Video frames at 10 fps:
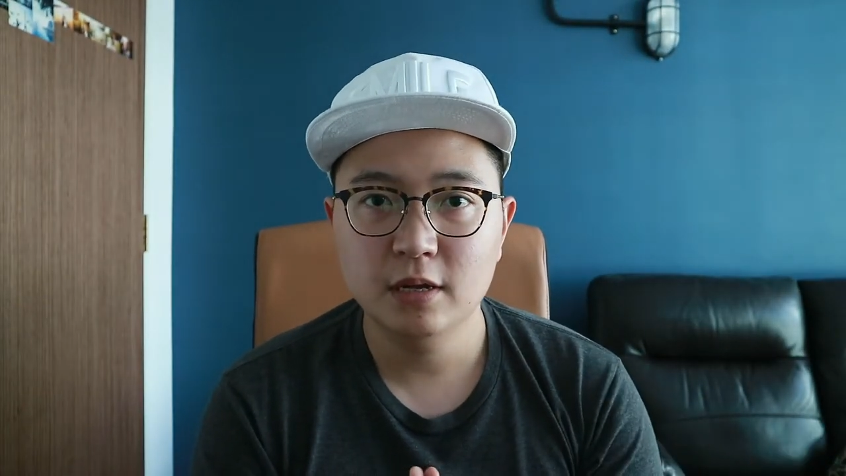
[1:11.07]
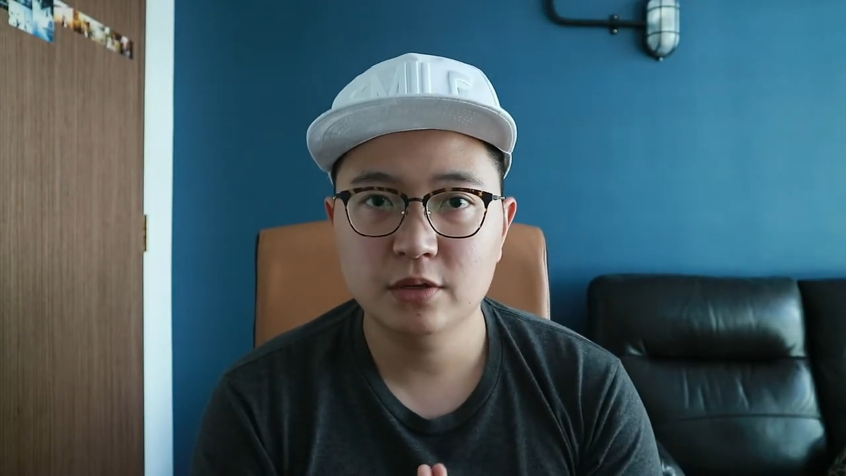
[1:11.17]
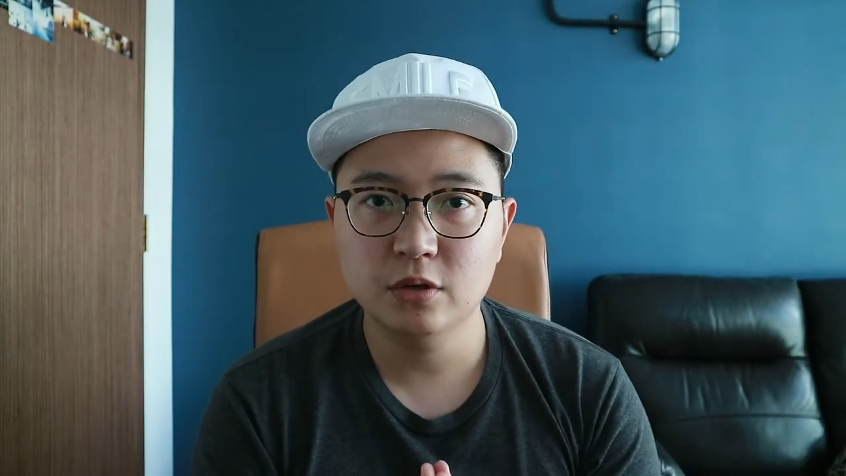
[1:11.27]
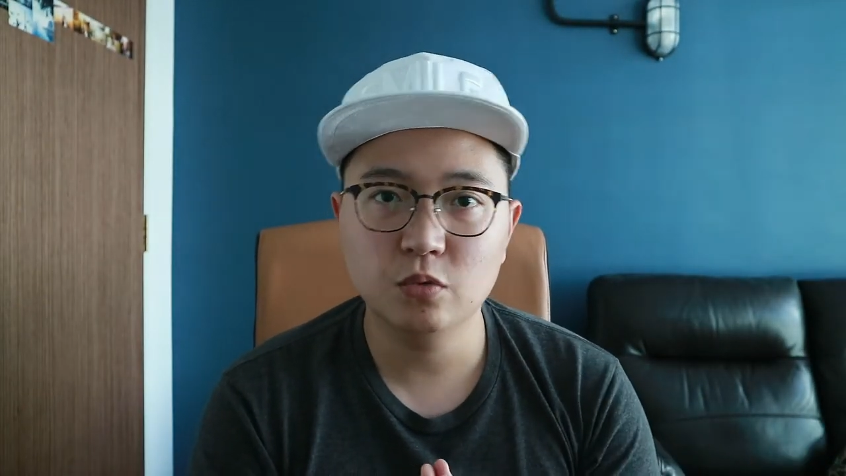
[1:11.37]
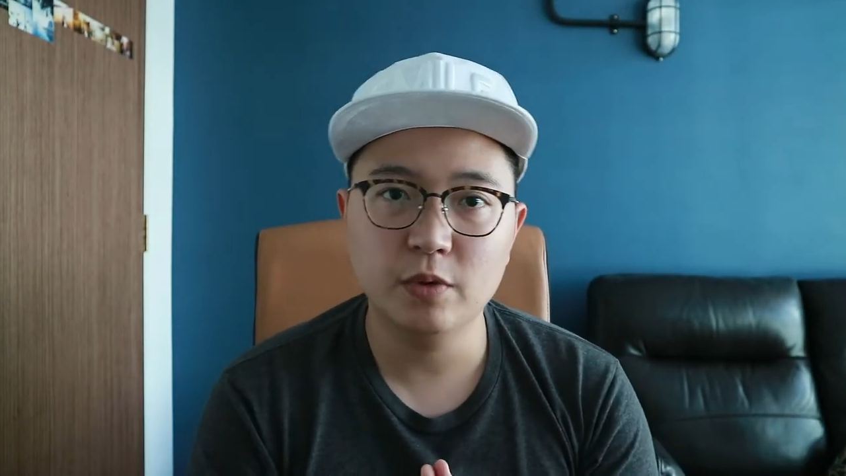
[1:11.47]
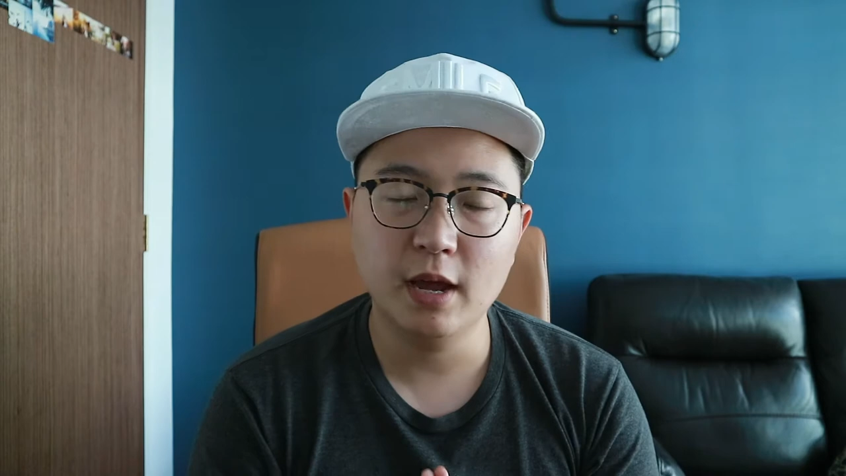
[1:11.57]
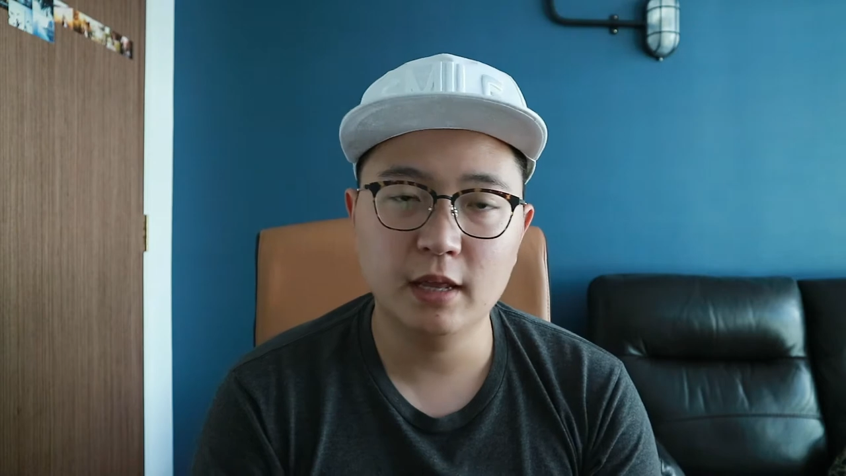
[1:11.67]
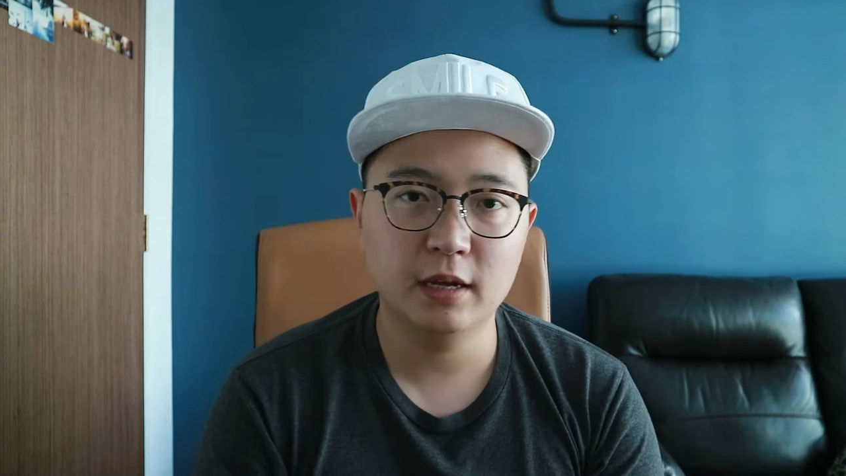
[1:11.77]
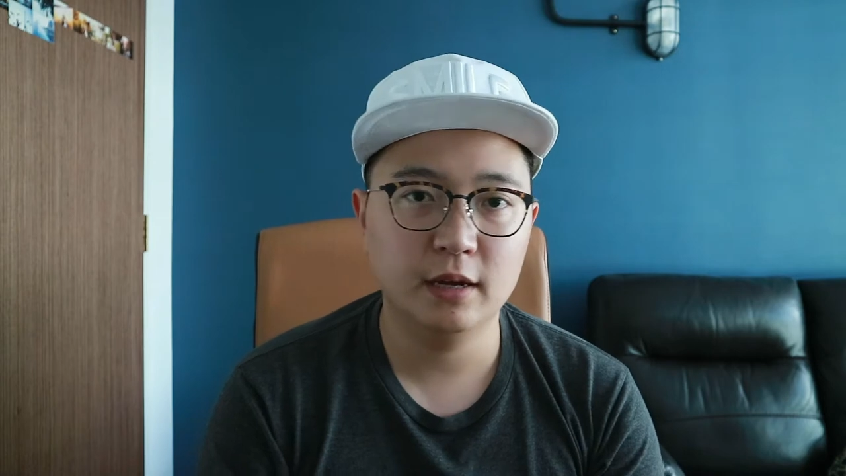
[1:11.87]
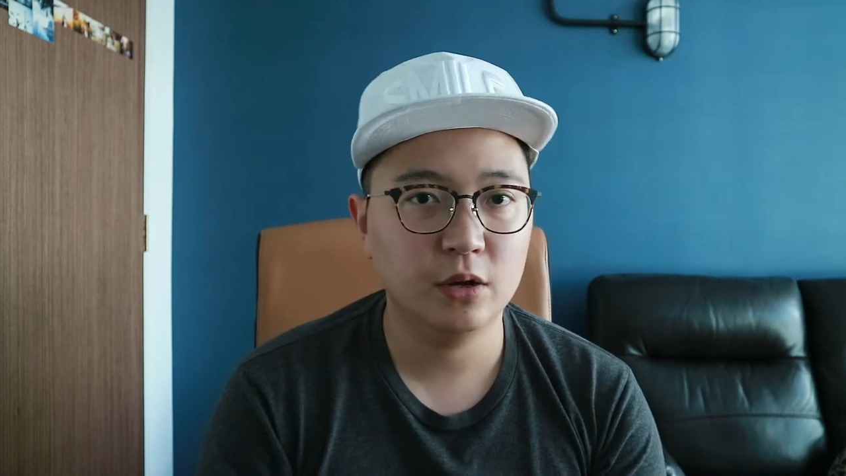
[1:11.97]
So we
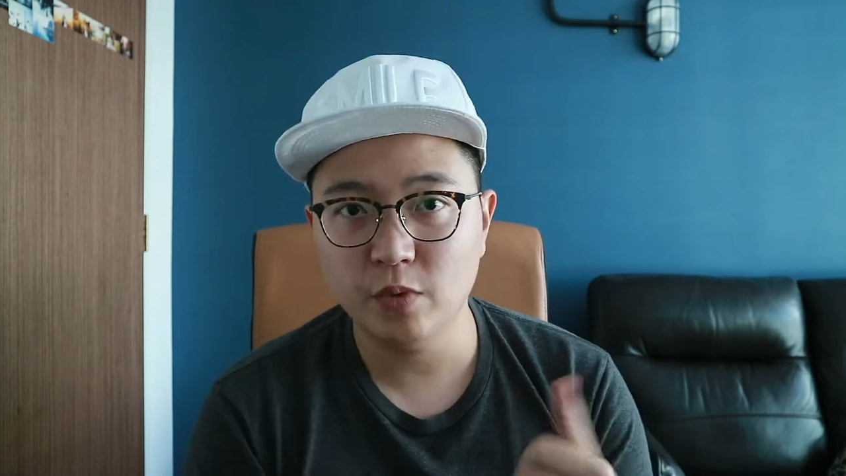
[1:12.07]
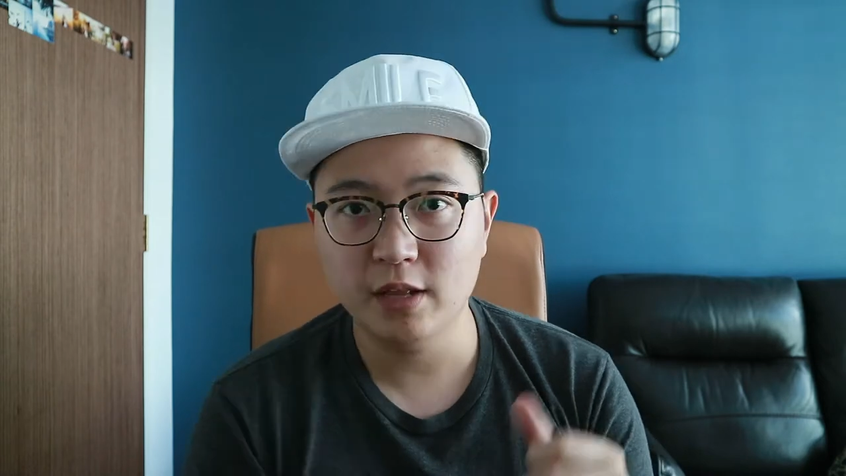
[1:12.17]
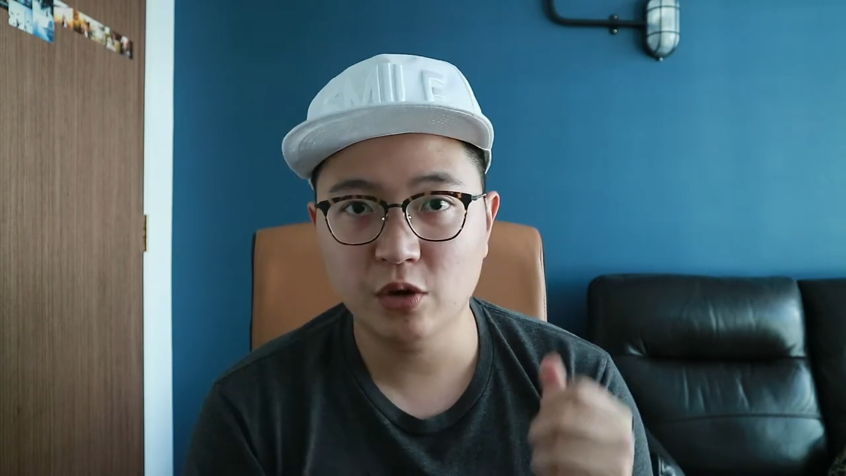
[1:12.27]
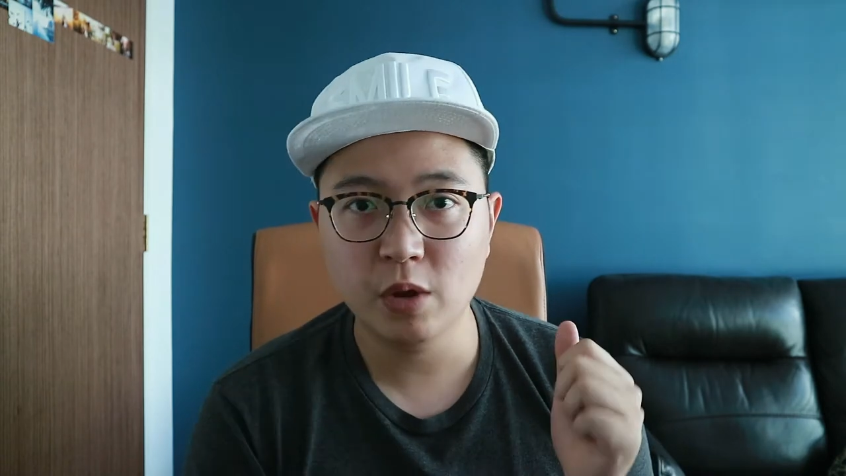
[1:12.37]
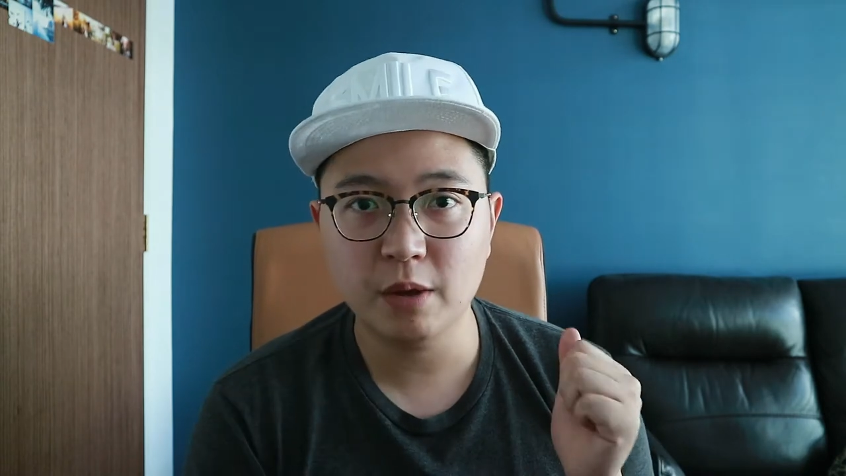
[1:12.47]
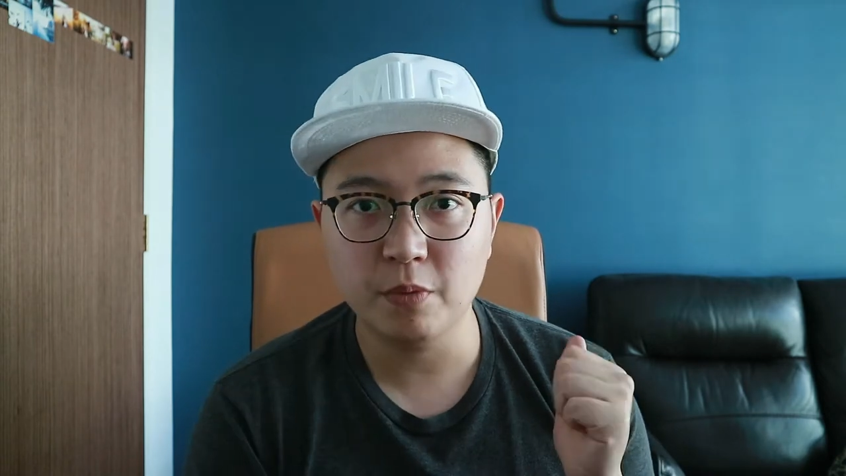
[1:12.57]
had a quick